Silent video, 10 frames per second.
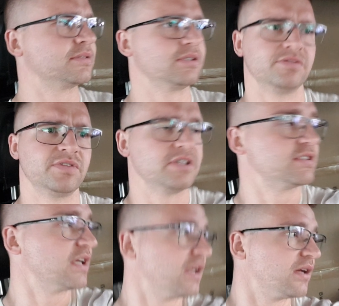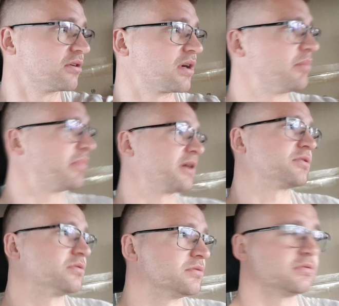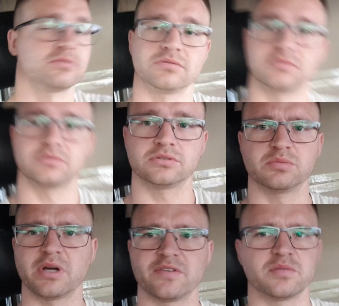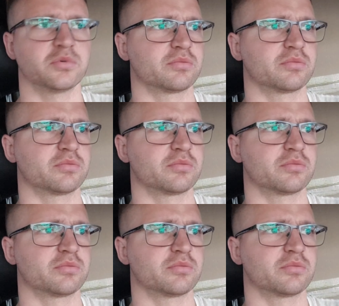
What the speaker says: if they sell, I'll come back to buy even more.